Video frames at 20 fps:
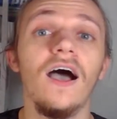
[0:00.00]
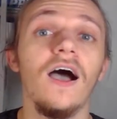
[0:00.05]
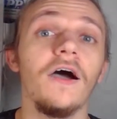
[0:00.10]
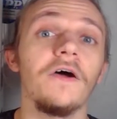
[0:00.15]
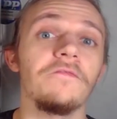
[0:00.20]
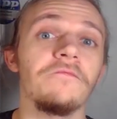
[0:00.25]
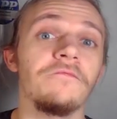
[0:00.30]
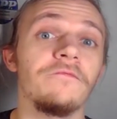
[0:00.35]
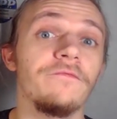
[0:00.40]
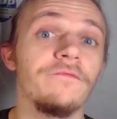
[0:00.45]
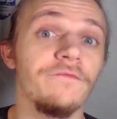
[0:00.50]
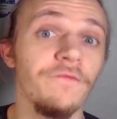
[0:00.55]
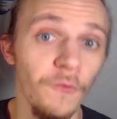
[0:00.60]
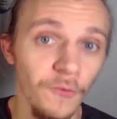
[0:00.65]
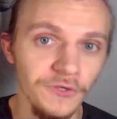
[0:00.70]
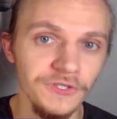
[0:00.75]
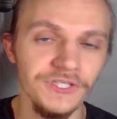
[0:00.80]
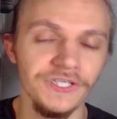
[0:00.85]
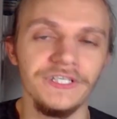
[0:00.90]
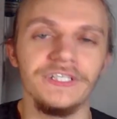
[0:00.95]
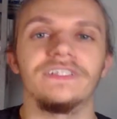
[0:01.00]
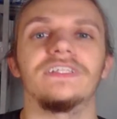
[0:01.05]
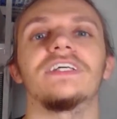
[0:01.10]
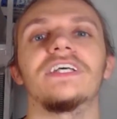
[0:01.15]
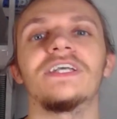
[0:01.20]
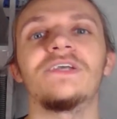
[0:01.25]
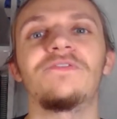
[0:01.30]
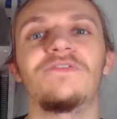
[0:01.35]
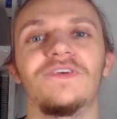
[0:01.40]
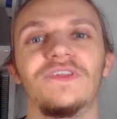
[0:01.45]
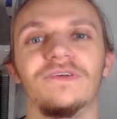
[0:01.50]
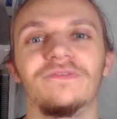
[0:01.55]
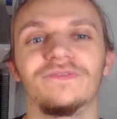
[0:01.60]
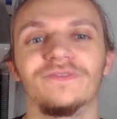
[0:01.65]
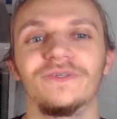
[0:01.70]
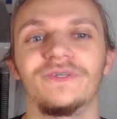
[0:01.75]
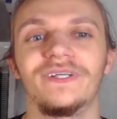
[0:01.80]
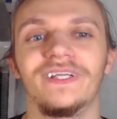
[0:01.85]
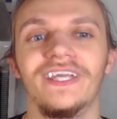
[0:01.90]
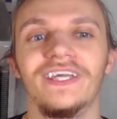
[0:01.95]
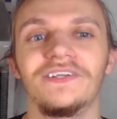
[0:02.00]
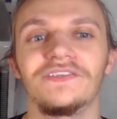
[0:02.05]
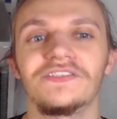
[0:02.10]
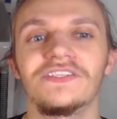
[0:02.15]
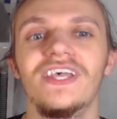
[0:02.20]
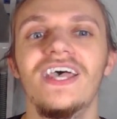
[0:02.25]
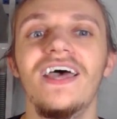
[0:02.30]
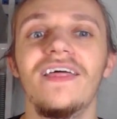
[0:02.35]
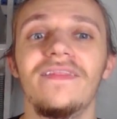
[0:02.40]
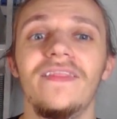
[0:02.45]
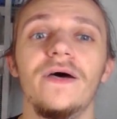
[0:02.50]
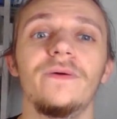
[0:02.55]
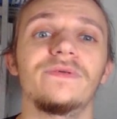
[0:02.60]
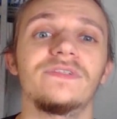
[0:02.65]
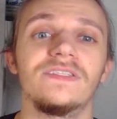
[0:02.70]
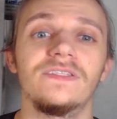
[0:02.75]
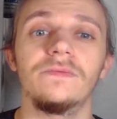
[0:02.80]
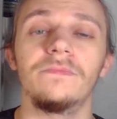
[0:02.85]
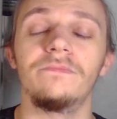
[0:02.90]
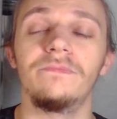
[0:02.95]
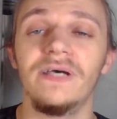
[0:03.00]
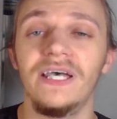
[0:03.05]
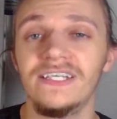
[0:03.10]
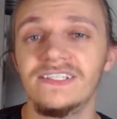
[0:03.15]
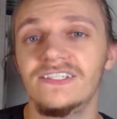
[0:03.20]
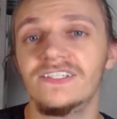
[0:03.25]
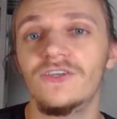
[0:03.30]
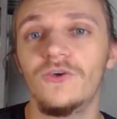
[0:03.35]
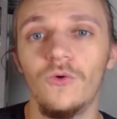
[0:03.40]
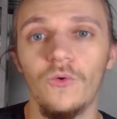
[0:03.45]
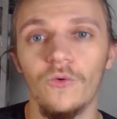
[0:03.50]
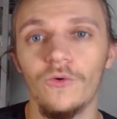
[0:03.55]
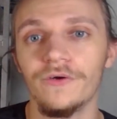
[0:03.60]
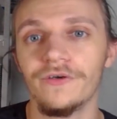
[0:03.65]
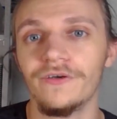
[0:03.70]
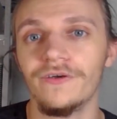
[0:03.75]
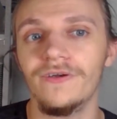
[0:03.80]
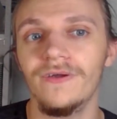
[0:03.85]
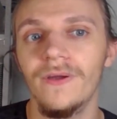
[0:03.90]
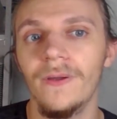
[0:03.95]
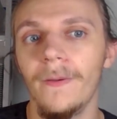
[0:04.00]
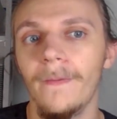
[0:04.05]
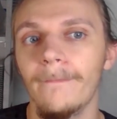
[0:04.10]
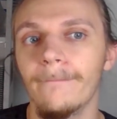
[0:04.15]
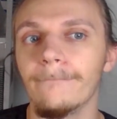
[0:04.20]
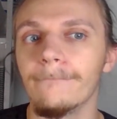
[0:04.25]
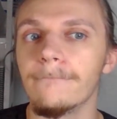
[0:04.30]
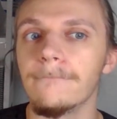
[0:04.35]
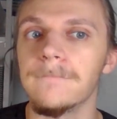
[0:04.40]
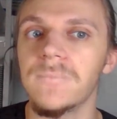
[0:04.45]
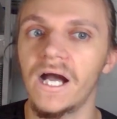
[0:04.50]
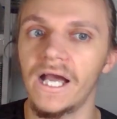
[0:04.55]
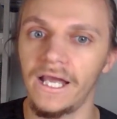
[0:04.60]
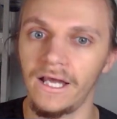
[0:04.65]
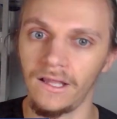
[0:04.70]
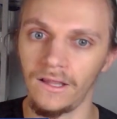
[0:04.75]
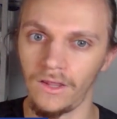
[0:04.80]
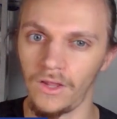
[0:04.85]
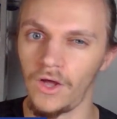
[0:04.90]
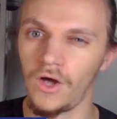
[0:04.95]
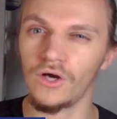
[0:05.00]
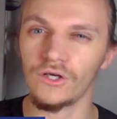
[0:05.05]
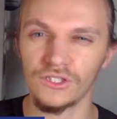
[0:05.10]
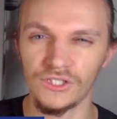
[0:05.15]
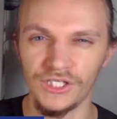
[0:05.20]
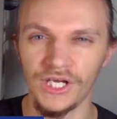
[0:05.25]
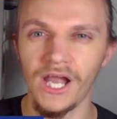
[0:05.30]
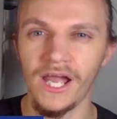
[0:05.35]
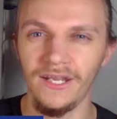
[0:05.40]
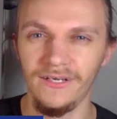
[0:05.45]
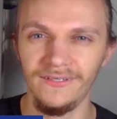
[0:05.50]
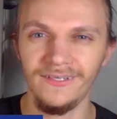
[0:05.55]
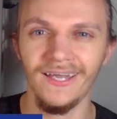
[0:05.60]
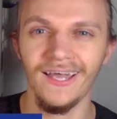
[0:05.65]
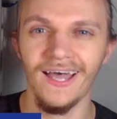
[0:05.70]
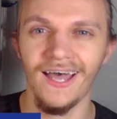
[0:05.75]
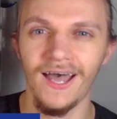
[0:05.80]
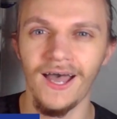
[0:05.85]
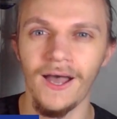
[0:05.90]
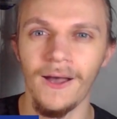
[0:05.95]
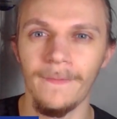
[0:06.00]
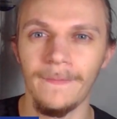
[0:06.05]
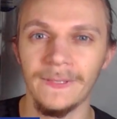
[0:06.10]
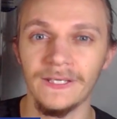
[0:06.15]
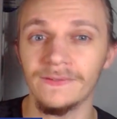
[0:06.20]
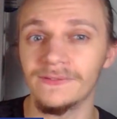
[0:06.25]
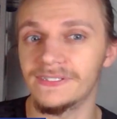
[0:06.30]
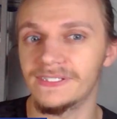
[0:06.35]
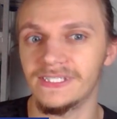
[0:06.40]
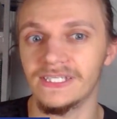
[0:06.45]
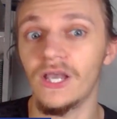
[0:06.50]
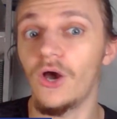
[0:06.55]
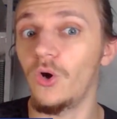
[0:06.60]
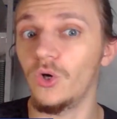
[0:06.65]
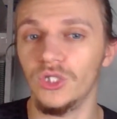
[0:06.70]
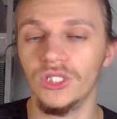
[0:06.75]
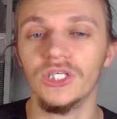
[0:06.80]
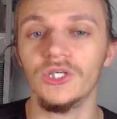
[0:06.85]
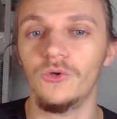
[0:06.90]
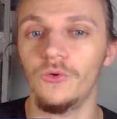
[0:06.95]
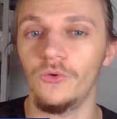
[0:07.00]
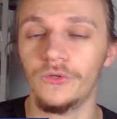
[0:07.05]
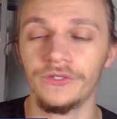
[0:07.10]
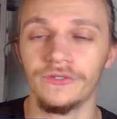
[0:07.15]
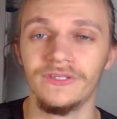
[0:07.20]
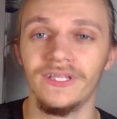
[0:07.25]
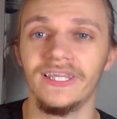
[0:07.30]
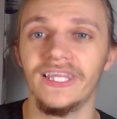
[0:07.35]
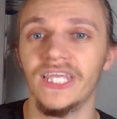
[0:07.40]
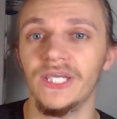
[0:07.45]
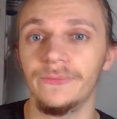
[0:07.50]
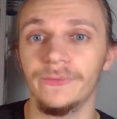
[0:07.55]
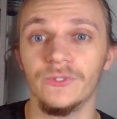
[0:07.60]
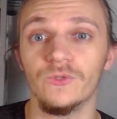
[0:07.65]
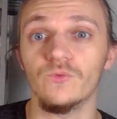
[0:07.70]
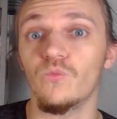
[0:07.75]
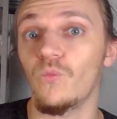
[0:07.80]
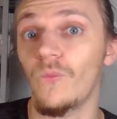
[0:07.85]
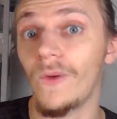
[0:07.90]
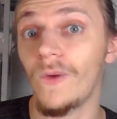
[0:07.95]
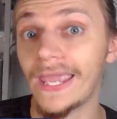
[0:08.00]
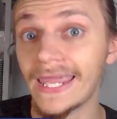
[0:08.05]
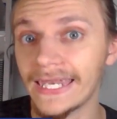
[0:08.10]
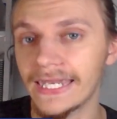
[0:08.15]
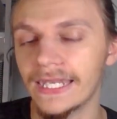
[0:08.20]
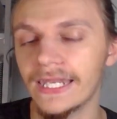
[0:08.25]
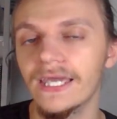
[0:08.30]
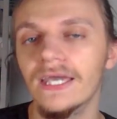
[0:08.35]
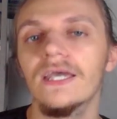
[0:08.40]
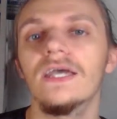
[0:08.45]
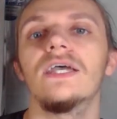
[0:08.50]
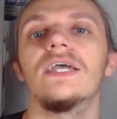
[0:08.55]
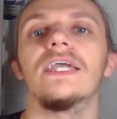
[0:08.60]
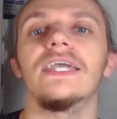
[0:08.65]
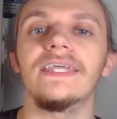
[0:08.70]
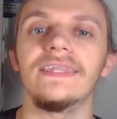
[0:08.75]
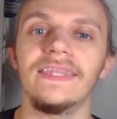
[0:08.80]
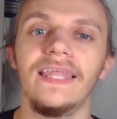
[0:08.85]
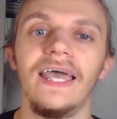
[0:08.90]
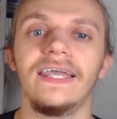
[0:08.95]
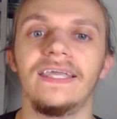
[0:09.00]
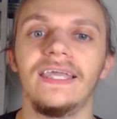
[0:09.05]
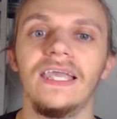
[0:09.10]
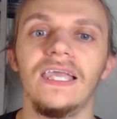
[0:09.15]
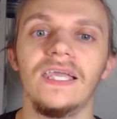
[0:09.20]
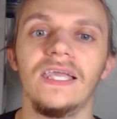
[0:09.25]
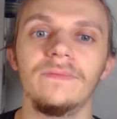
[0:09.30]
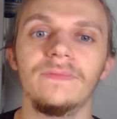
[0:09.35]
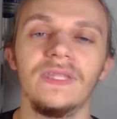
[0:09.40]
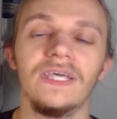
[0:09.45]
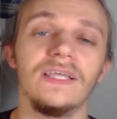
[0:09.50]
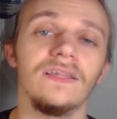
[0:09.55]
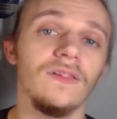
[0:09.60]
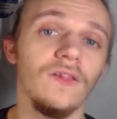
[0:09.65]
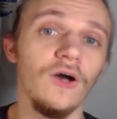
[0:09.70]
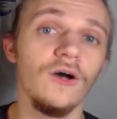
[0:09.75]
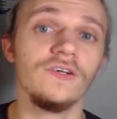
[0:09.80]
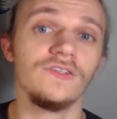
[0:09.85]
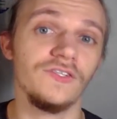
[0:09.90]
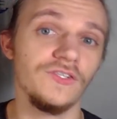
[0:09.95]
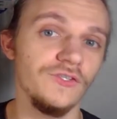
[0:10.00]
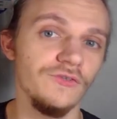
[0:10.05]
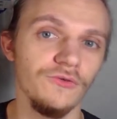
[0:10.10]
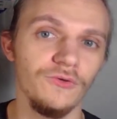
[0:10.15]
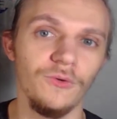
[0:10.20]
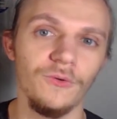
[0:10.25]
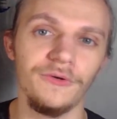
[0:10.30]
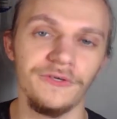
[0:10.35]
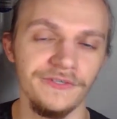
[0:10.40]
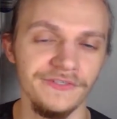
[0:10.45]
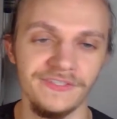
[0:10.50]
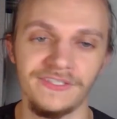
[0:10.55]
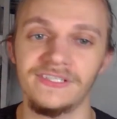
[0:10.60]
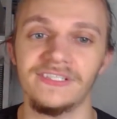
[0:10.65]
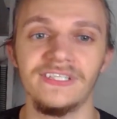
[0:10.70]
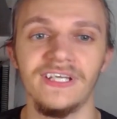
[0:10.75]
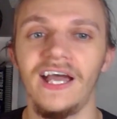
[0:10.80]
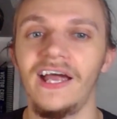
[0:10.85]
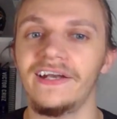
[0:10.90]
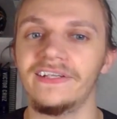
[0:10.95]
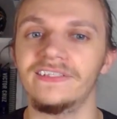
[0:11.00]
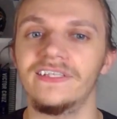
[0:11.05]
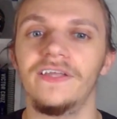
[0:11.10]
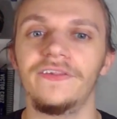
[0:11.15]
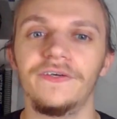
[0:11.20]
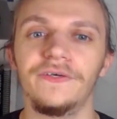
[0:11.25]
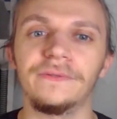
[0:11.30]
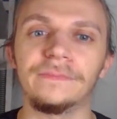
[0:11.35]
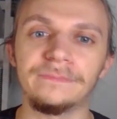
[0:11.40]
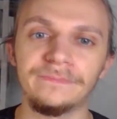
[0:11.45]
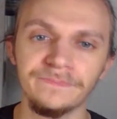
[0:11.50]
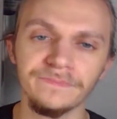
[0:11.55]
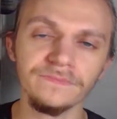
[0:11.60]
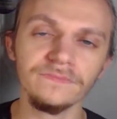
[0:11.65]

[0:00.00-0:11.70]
Unfortunately for the Florida Gators, that was the best quarter by a long shot. It was the only quarter that they would win in that game. They lost two quarters and tied another.